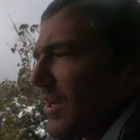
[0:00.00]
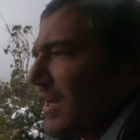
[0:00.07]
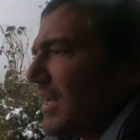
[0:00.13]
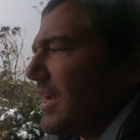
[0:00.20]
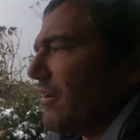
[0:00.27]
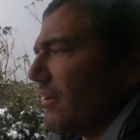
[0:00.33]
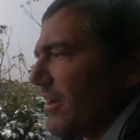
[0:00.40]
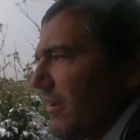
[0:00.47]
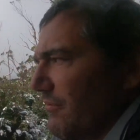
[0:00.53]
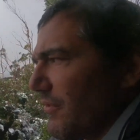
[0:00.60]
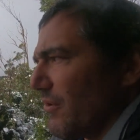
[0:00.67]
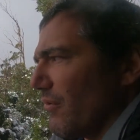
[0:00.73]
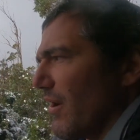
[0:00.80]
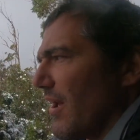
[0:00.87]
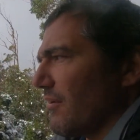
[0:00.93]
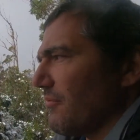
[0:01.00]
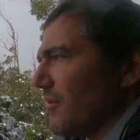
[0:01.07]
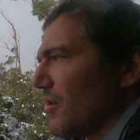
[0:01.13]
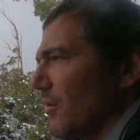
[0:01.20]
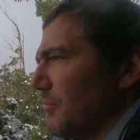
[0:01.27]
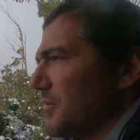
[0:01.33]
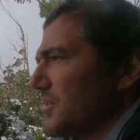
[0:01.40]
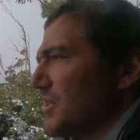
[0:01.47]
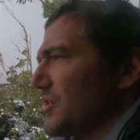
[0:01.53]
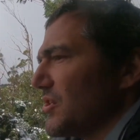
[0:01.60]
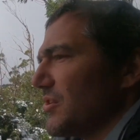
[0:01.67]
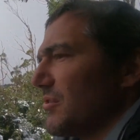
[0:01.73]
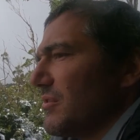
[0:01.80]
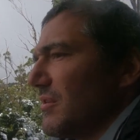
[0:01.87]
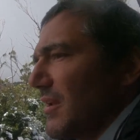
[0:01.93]
clearing of the ground for
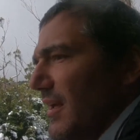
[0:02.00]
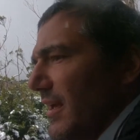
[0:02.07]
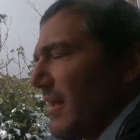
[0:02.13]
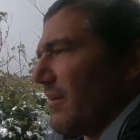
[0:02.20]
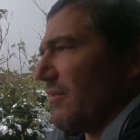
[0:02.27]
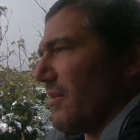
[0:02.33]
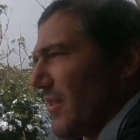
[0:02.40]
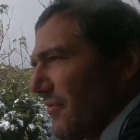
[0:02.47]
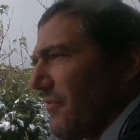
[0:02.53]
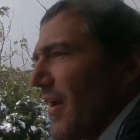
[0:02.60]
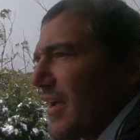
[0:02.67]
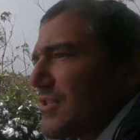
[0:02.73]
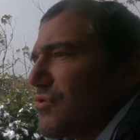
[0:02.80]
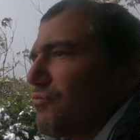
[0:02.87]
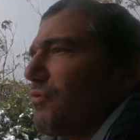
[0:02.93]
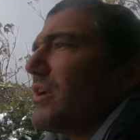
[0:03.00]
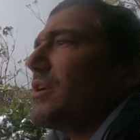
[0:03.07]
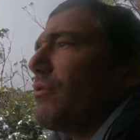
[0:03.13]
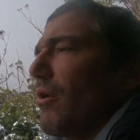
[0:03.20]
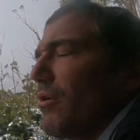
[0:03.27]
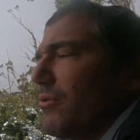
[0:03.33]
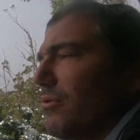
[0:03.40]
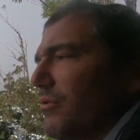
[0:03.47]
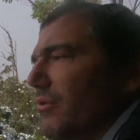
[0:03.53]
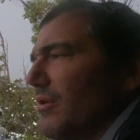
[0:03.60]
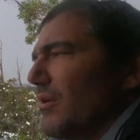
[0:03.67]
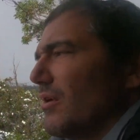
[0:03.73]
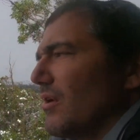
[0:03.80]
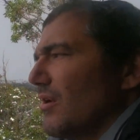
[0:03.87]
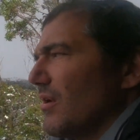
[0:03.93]
competition and the fast regrowth,
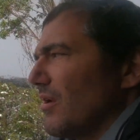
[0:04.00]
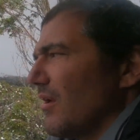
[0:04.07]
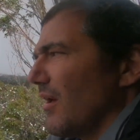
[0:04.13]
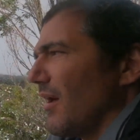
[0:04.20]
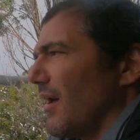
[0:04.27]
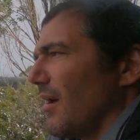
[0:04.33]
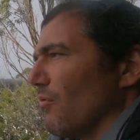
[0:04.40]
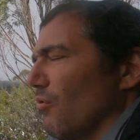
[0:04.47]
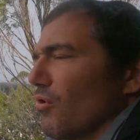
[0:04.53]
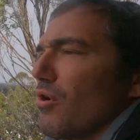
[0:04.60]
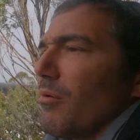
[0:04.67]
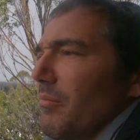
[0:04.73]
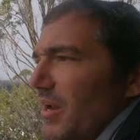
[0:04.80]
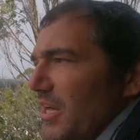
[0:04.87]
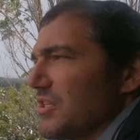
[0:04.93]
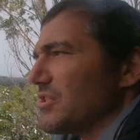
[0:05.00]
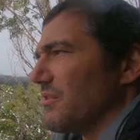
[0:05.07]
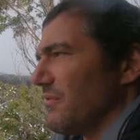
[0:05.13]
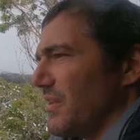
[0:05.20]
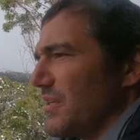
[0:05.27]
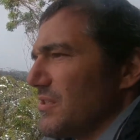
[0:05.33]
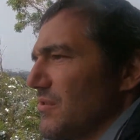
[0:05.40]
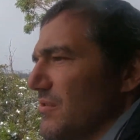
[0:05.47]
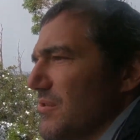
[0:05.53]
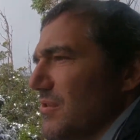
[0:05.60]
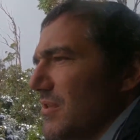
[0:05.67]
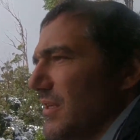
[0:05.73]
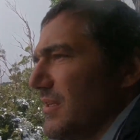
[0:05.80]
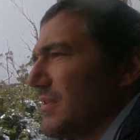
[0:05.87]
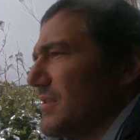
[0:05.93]
or a combination of these sorts of
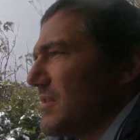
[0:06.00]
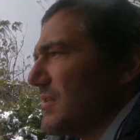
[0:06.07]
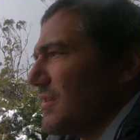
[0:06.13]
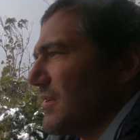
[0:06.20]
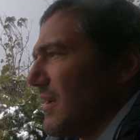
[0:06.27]
things.